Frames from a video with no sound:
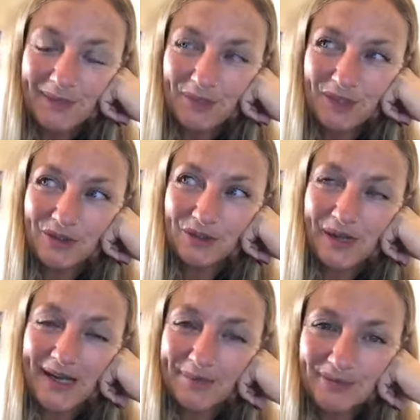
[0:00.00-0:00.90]
because
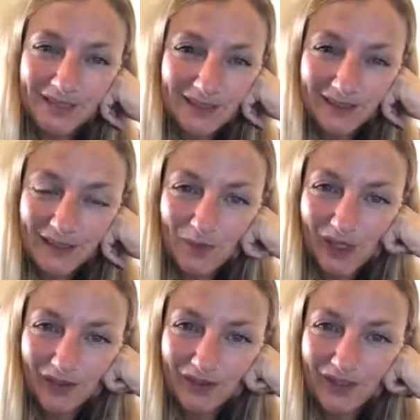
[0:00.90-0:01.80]
you're absolutely
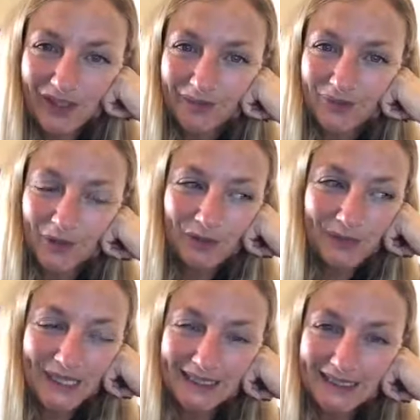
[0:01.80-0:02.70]
worth it. You're
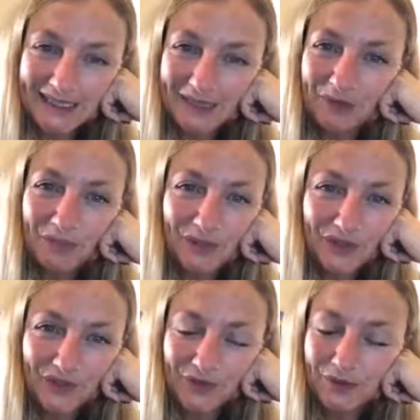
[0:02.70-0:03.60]
amazing, you're
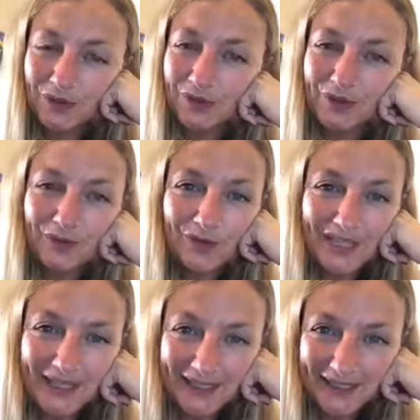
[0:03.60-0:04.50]
beautiful, you're
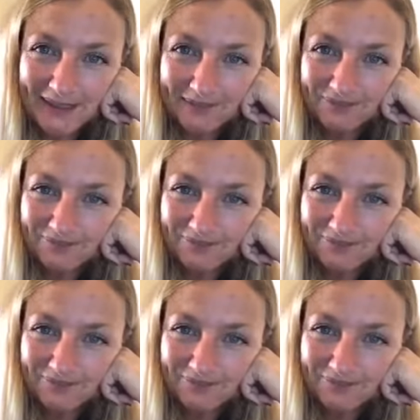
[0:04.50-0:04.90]
unique.